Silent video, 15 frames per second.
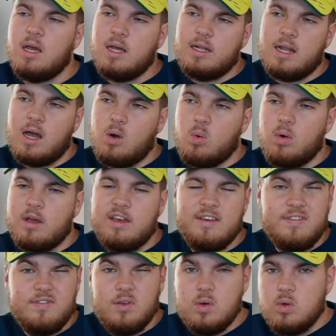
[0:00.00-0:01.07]
Now,
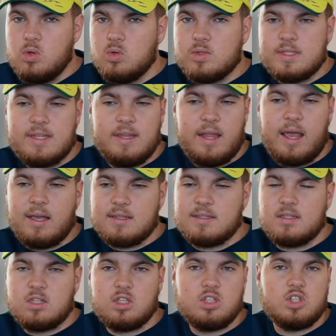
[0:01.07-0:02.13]
if you use
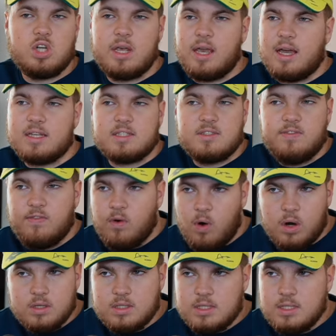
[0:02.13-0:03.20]
Next.js
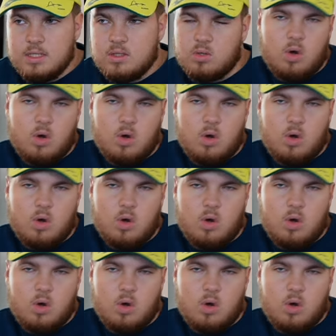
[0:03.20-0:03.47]
14